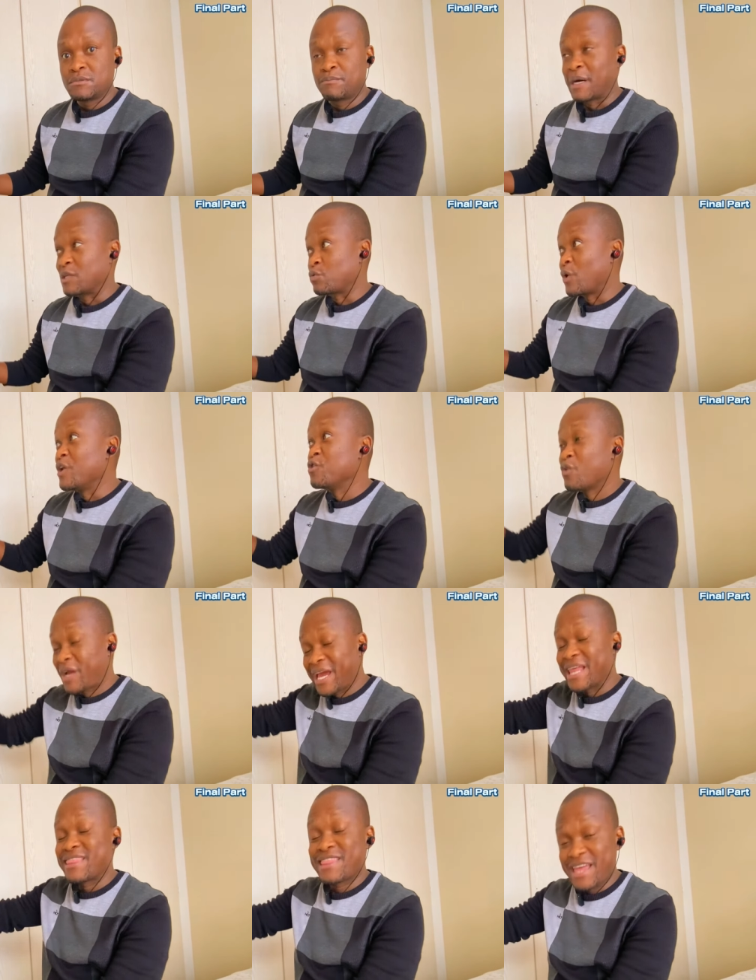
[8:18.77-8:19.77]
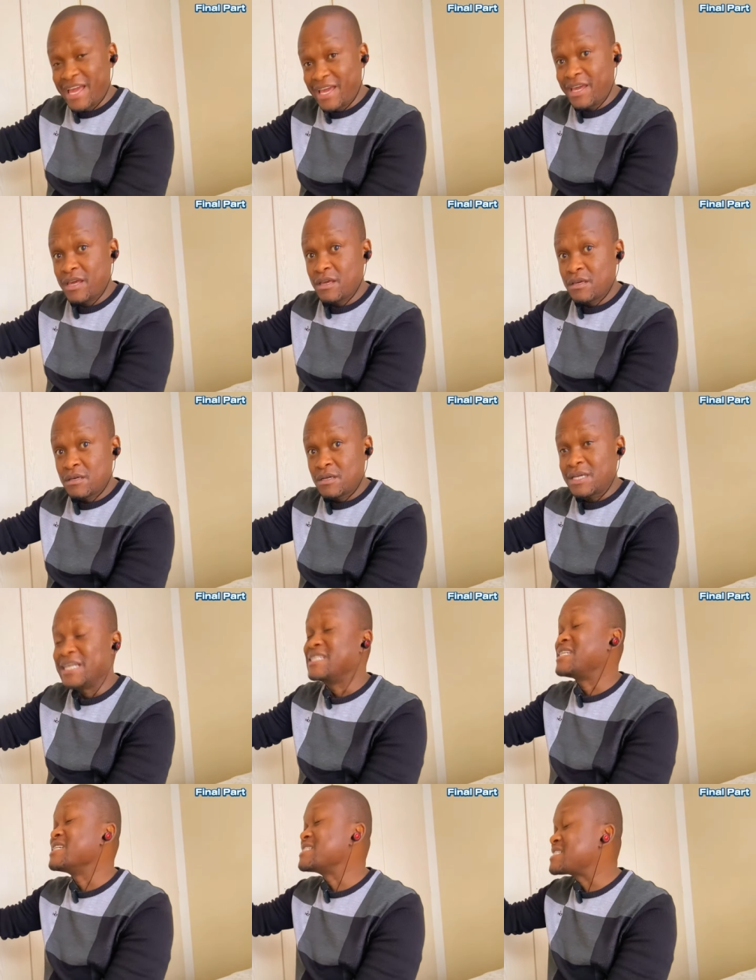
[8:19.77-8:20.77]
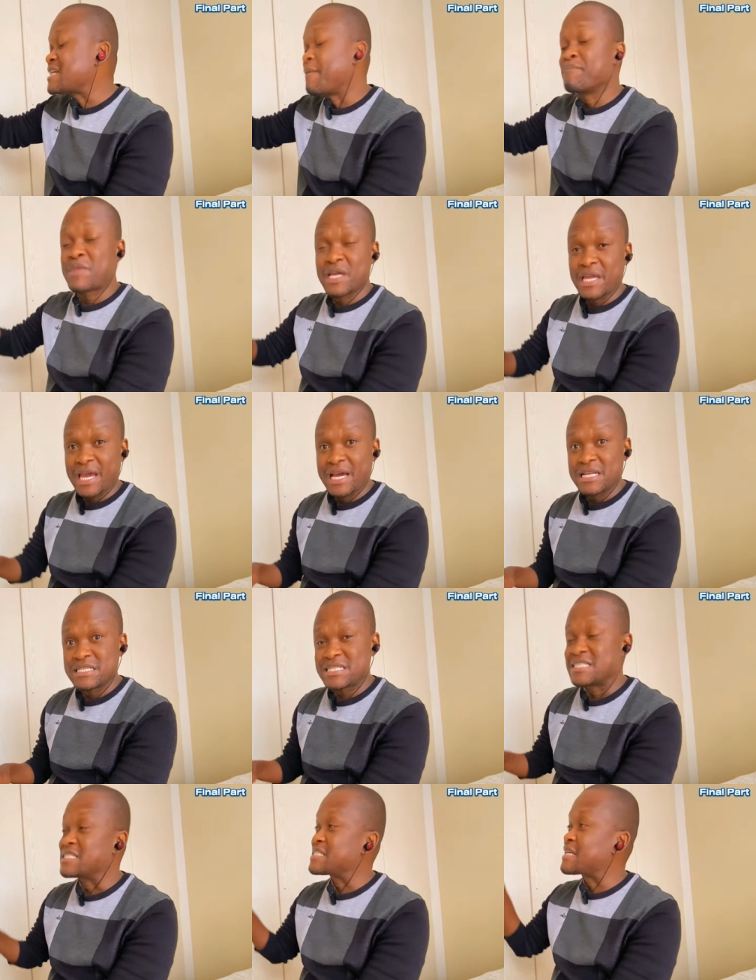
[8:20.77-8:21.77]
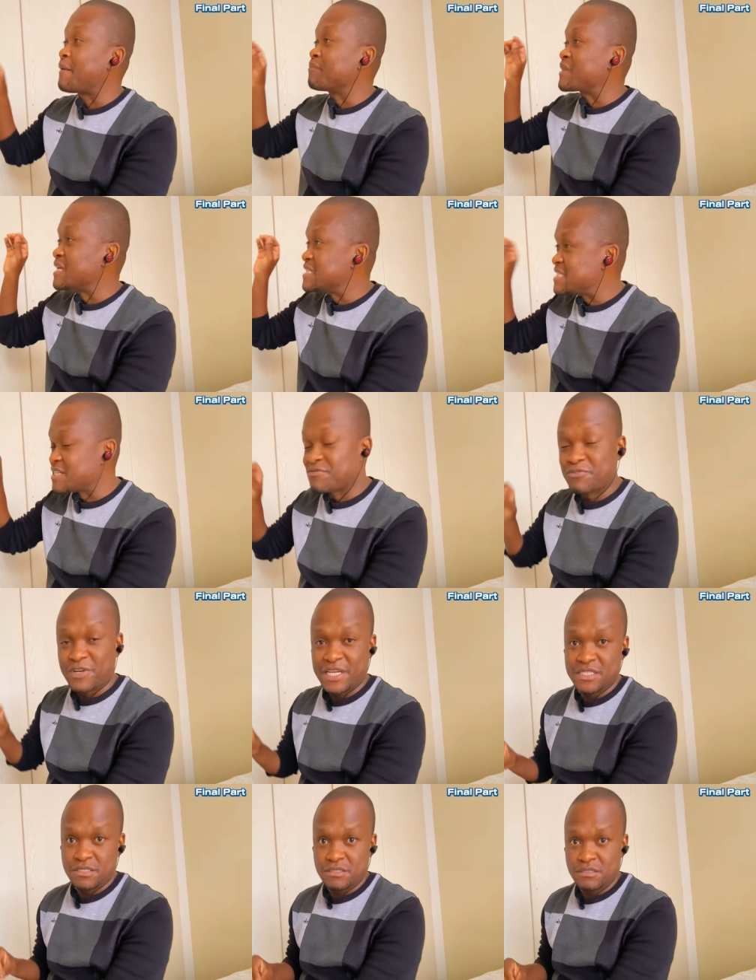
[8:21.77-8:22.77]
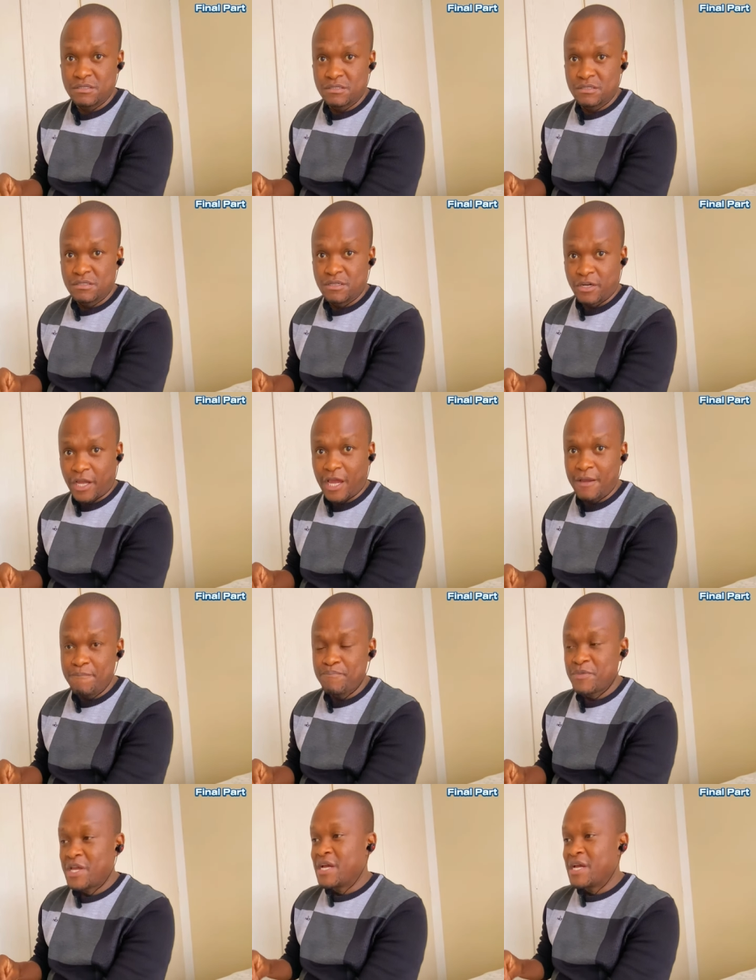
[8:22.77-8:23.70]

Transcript: But when you get there, it is something else, it's something different, okay?